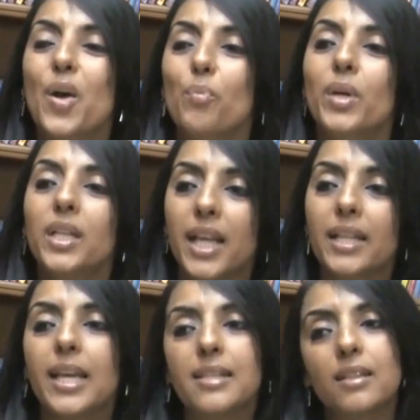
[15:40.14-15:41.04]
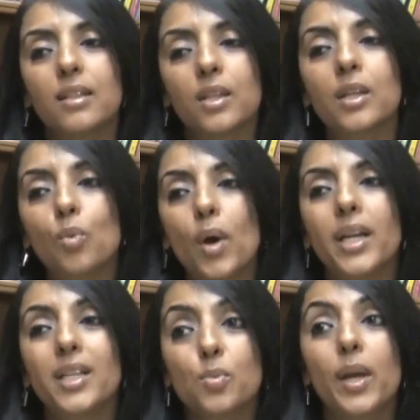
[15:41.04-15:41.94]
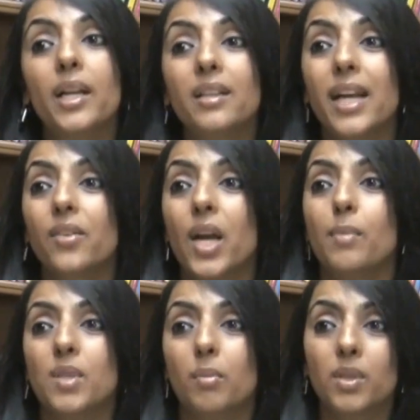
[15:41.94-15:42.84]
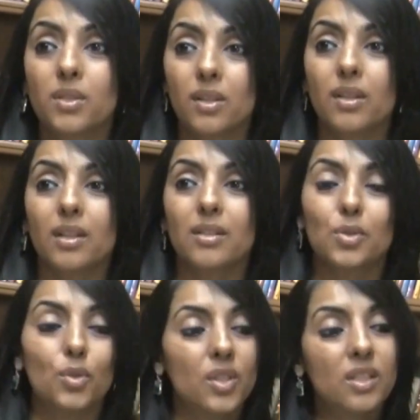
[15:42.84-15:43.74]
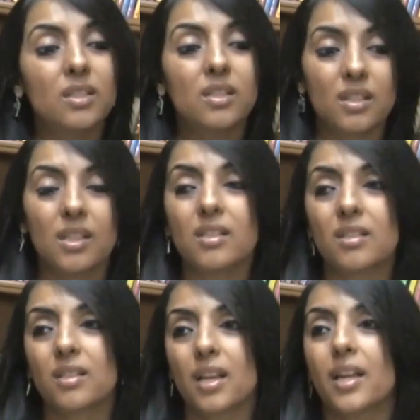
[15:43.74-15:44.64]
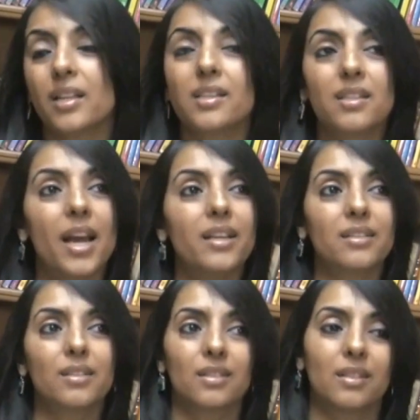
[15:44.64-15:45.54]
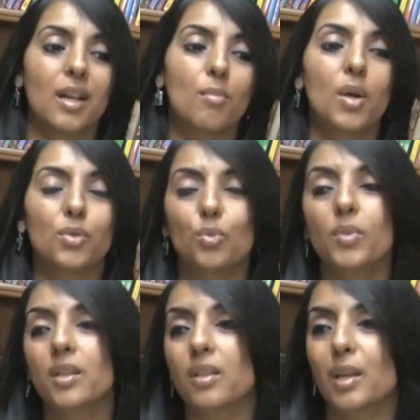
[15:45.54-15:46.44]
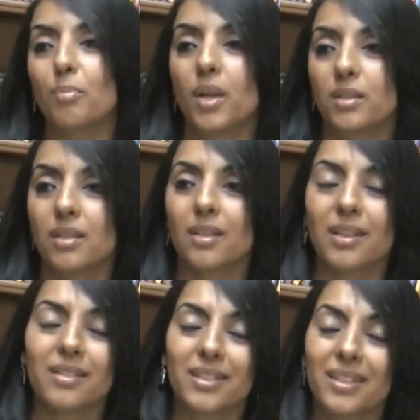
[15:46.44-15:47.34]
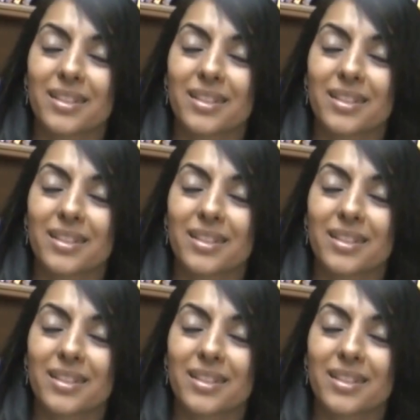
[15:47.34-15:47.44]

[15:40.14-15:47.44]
But there's a third one as well that wraps up the series. So this has come out to be a 3-part series.